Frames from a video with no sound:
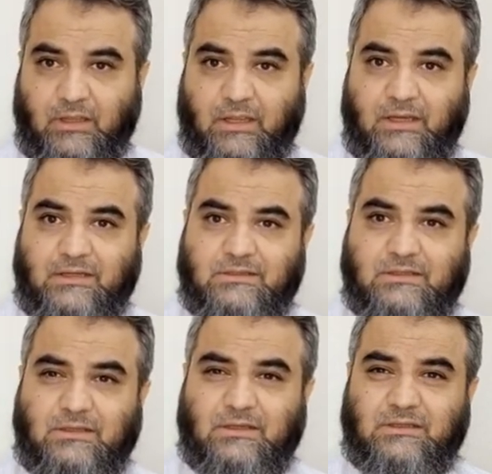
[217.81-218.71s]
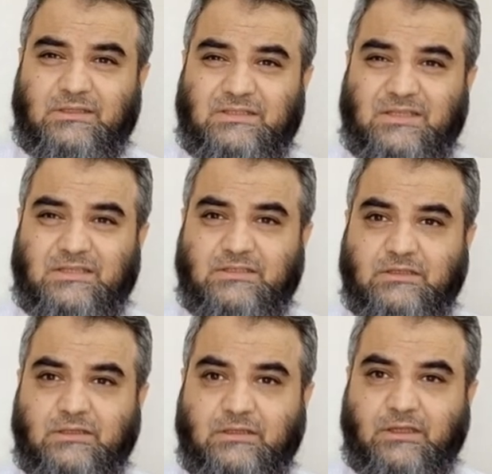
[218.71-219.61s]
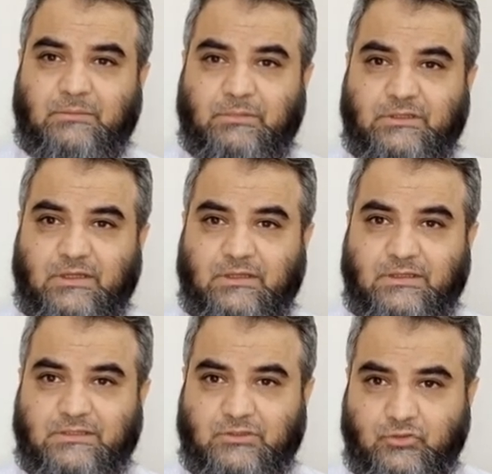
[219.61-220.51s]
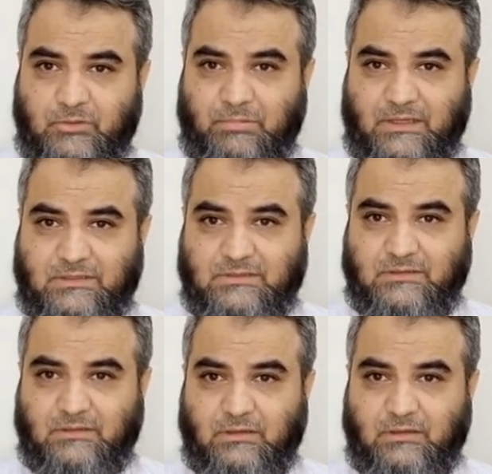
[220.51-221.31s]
and this test can be done as uniplex,